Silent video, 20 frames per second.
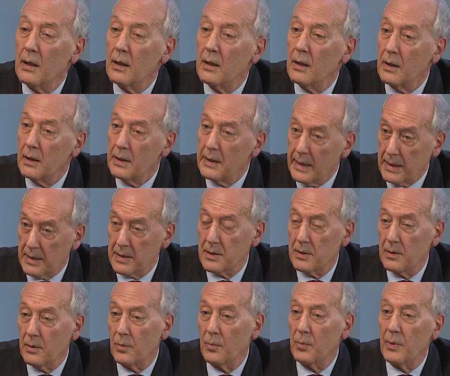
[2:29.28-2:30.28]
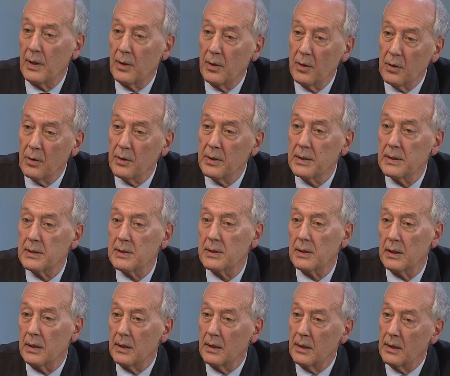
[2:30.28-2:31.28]
Uh, yes, we do it
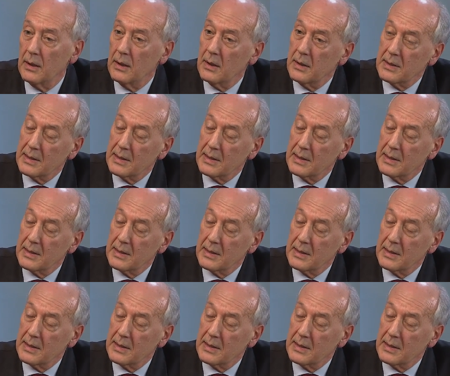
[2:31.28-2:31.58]
in uh,